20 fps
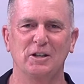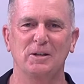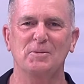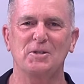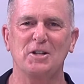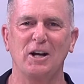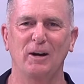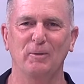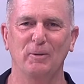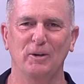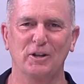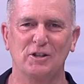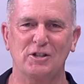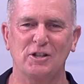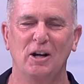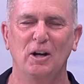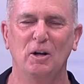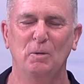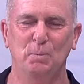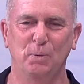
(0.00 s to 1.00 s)
Stay with us.
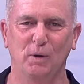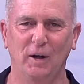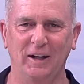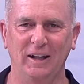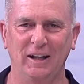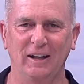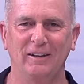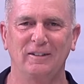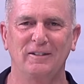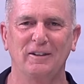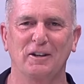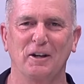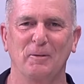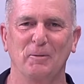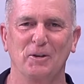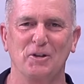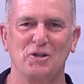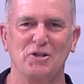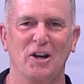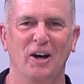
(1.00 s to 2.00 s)
Plenty to come on the
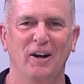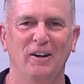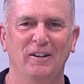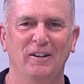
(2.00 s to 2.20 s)
show.